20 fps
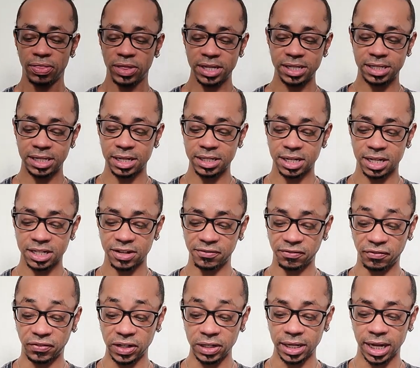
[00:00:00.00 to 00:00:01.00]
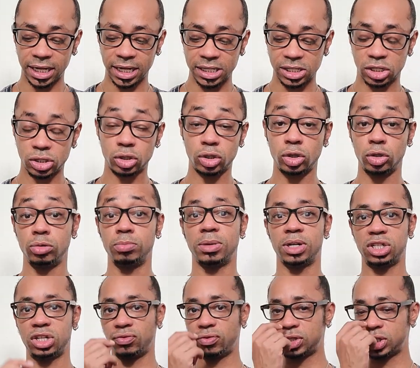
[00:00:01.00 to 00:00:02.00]
This doesn't feel like it's too
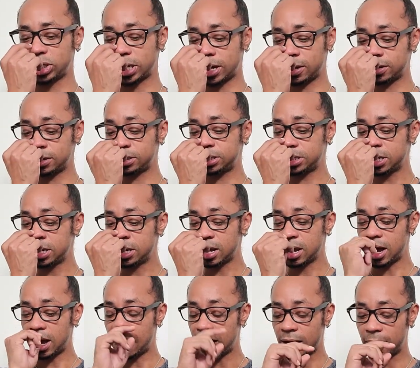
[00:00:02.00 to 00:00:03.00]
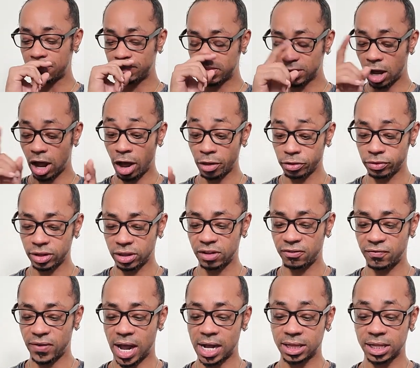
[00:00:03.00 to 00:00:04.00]
much of a challenge, other than the
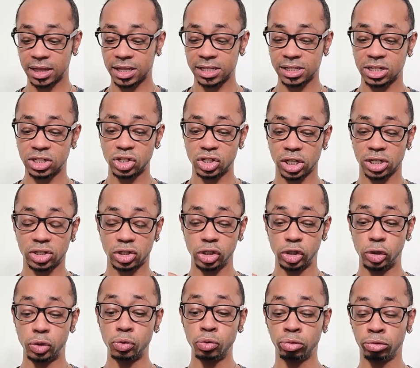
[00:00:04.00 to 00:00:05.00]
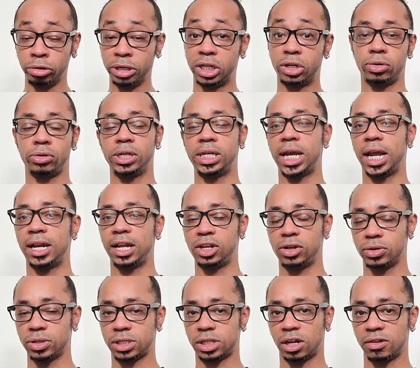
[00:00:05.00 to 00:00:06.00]
fact that this is just you recreating
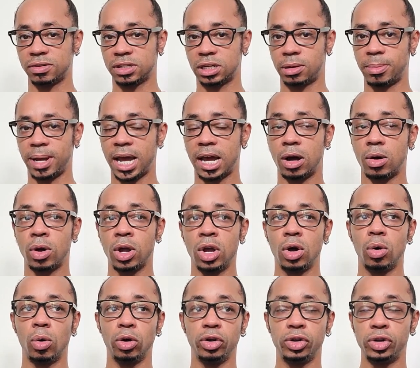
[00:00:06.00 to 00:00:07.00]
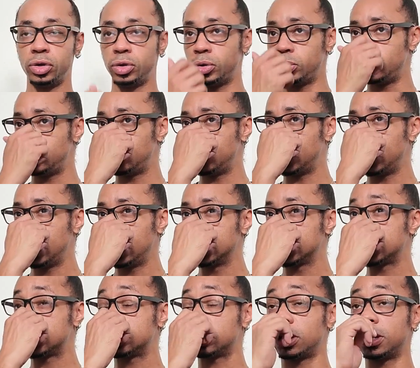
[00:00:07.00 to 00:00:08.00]
yourself somehow, or you
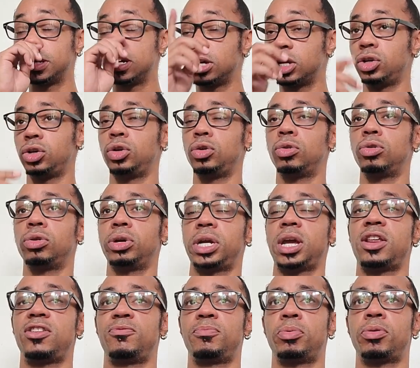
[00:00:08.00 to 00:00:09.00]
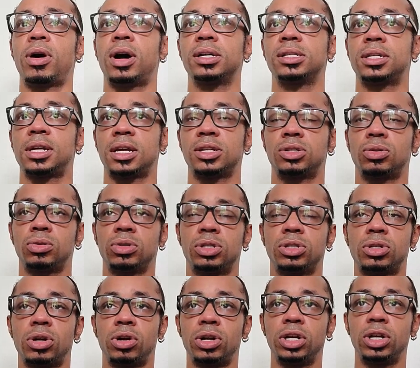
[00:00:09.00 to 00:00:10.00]
starting a new creative process, or
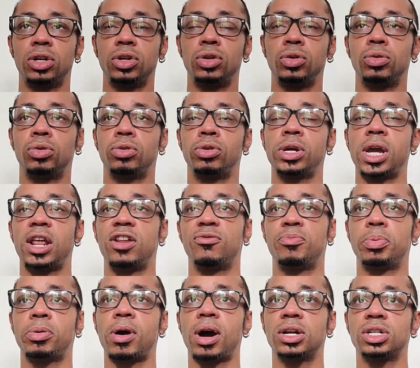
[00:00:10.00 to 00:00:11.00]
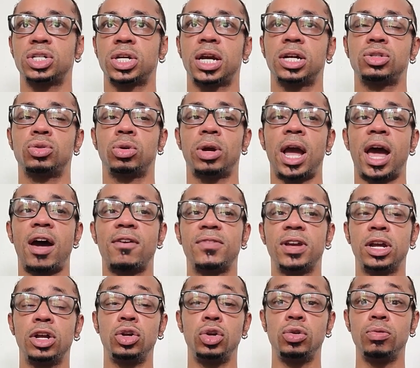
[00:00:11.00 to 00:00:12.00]
starting a new creative project, or
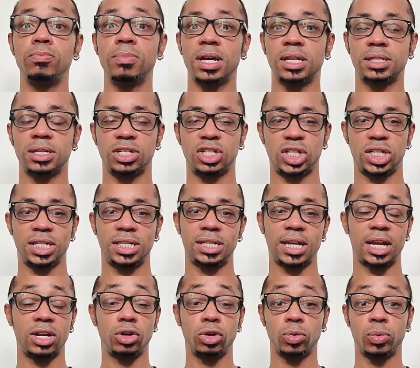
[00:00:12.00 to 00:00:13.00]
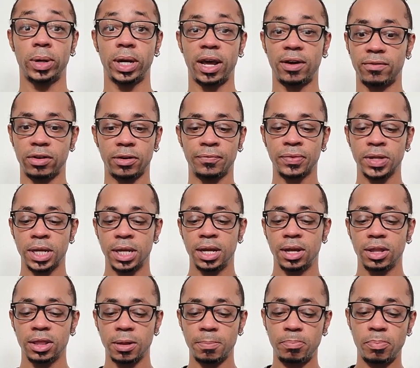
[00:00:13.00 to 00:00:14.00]
having a new message to send, or whatever.
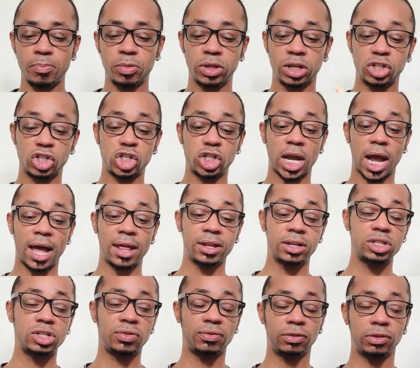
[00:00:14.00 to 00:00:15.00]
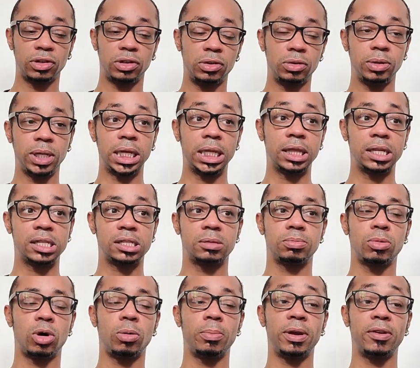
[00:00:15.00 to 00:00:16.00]
The challenge for you in this
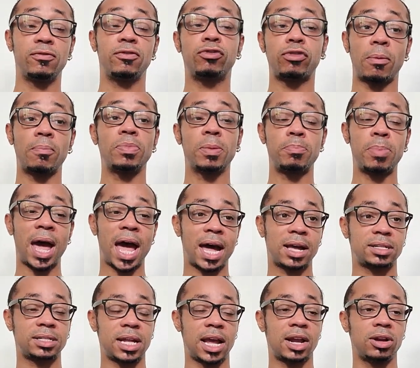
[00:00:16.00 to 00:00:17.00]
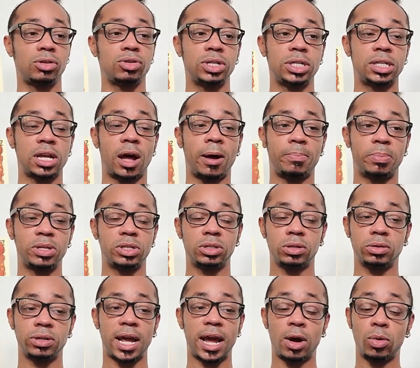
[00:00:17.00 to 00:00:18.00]
moment from the past energies up until
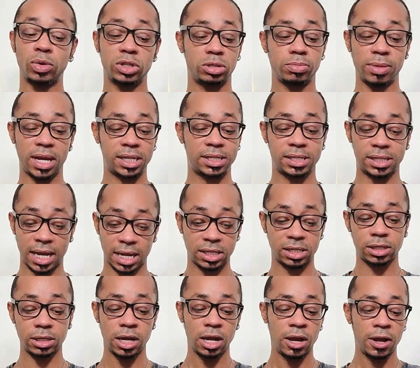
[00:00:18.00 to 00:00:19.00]
now, which makes sense